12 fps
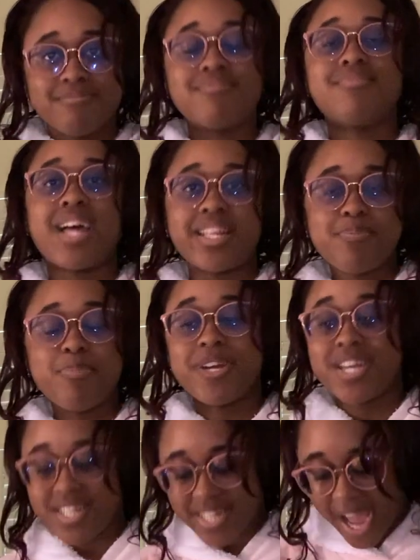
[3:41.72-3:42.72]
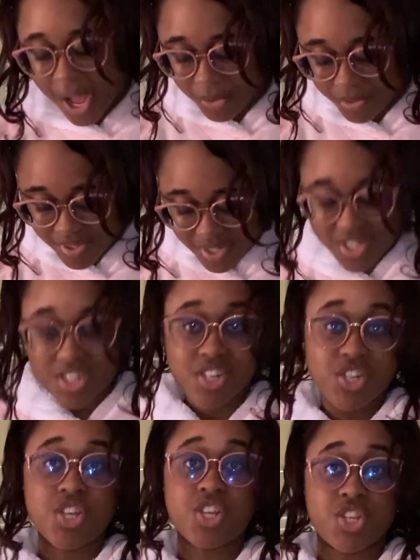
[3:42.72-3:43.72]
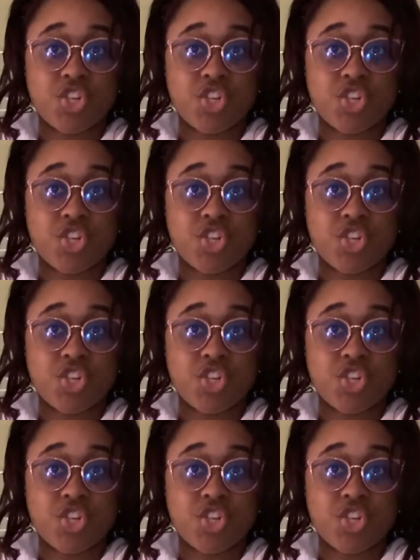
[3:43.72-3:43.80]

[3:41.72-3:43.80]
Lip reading: Let's bring it down to the